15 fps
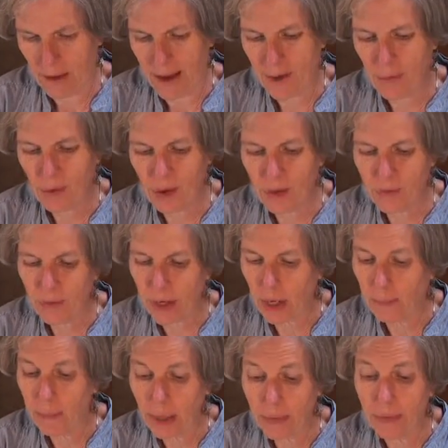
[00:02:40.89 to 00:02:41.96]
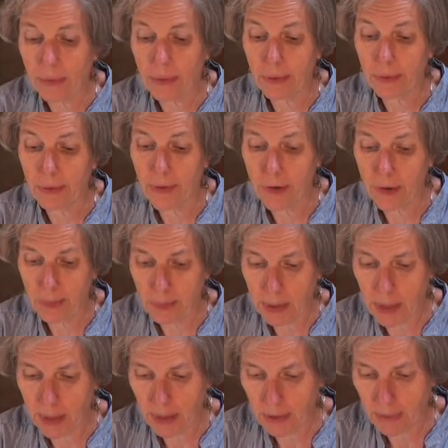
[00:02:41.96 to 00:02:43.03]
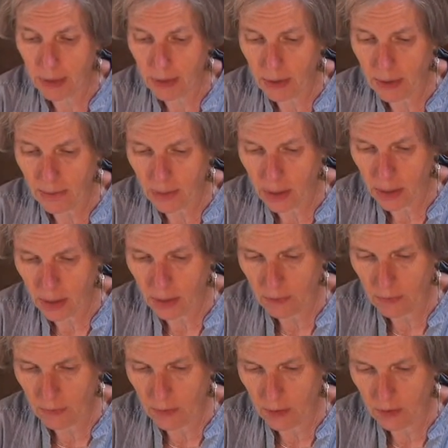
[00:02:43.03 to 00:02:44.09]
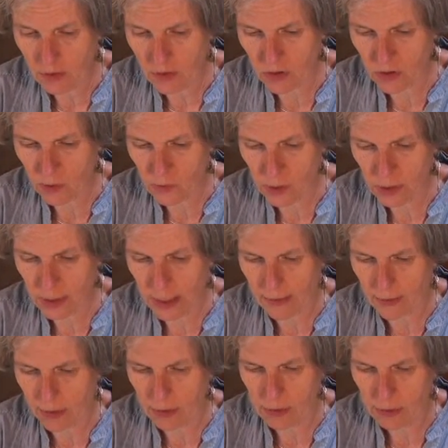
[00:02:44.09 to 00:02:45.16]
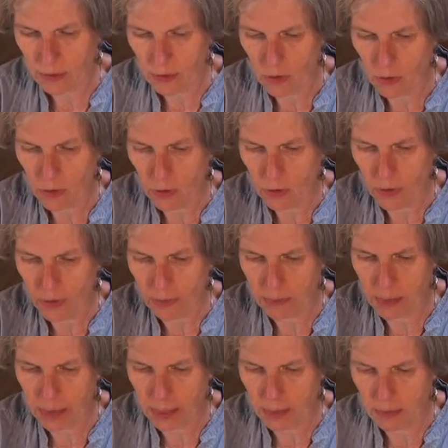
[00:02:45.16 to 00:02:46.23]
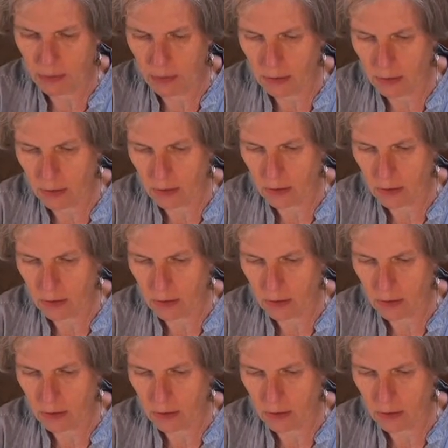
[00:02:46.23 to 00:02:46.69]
I wouldn't recommend the European method of knitting for this because you really have to hold them down.